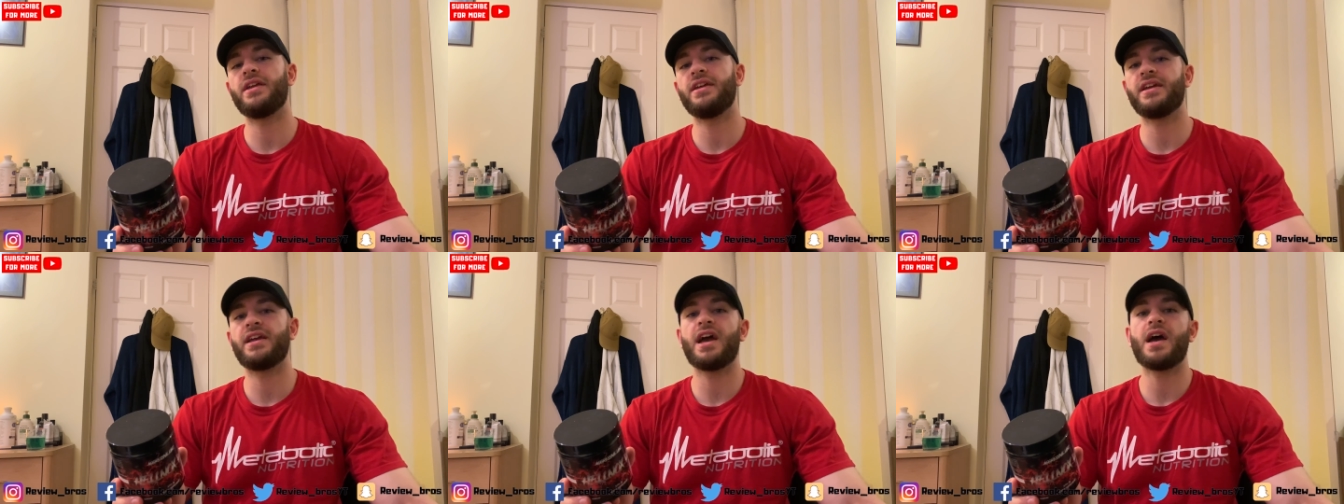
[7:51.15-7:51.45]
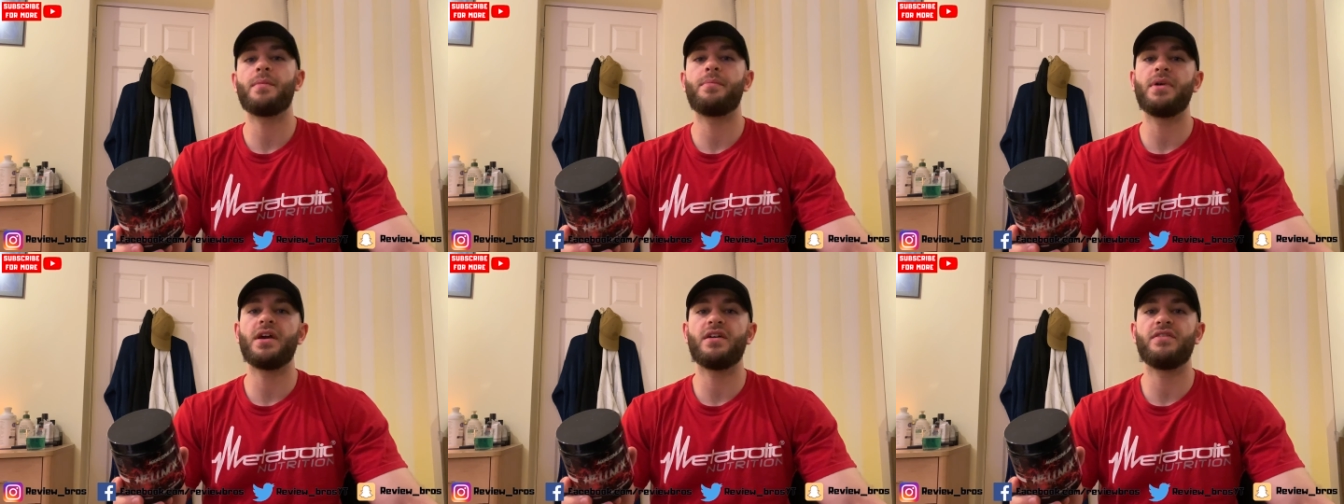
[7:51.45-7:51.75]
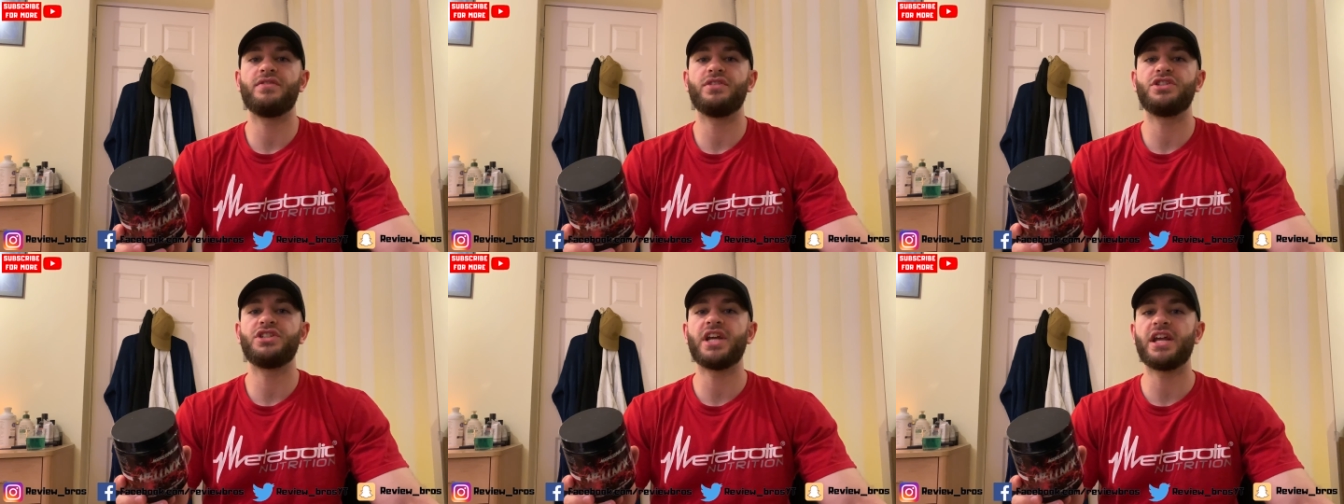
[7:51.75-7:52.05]
you get a bit
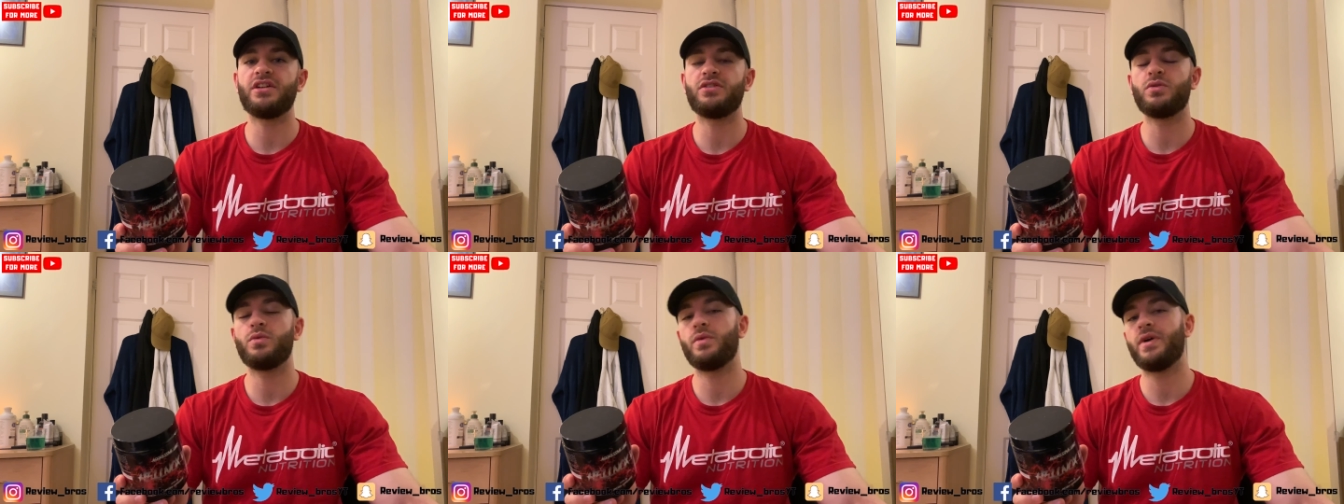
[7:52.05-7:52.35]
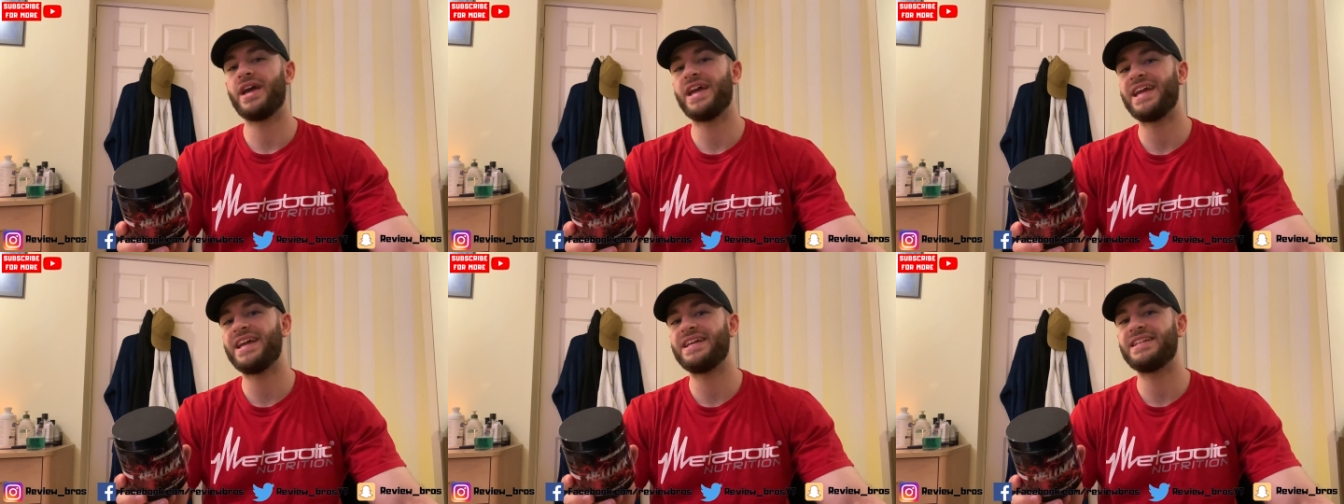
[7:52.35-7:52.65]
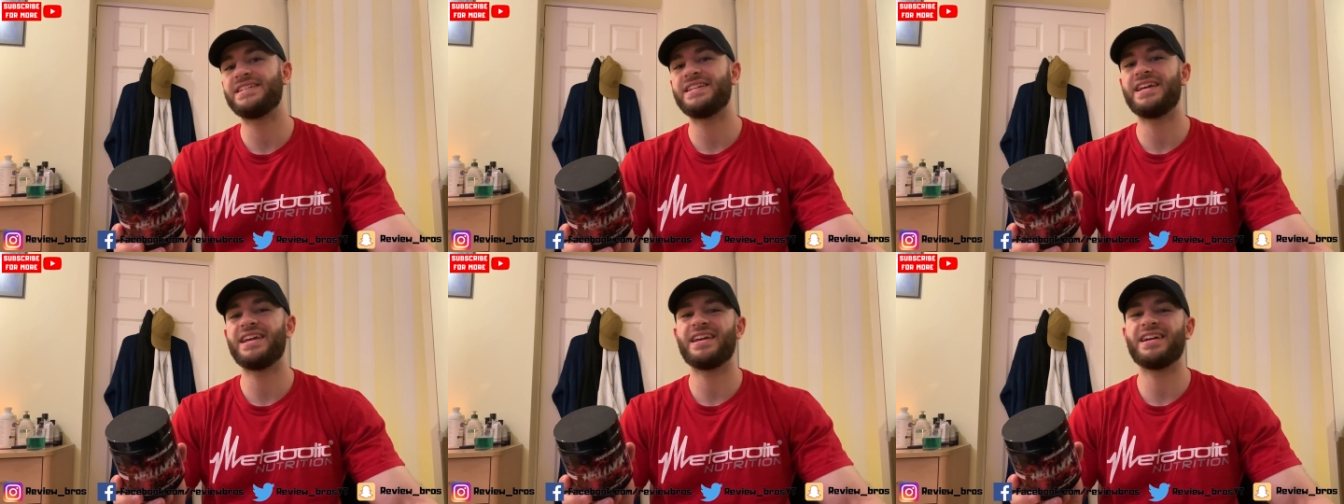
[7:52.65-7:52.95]
of a general
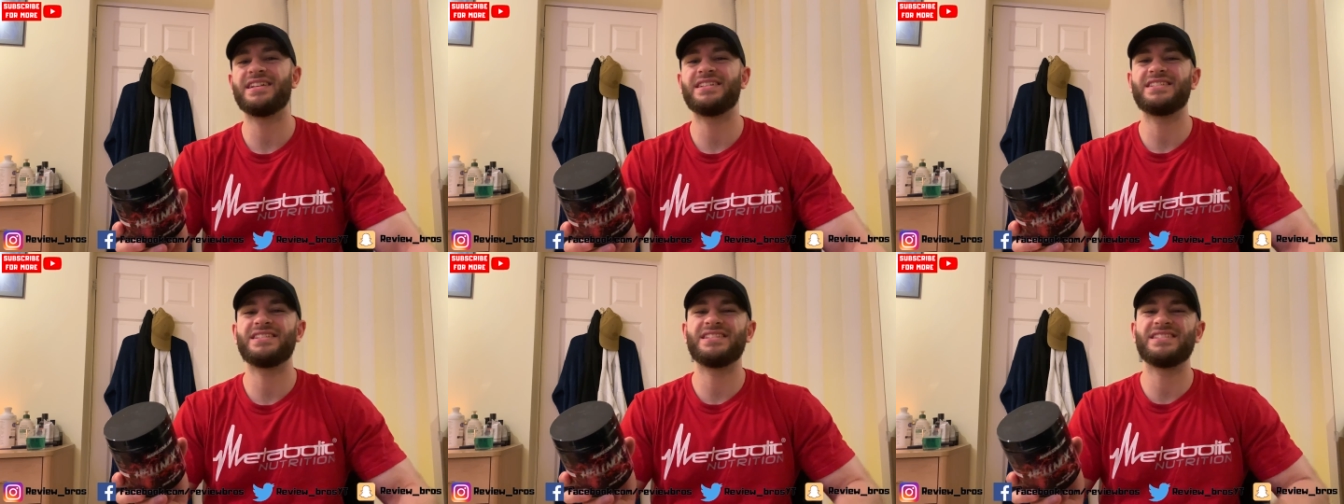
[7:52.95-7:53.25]
heating, a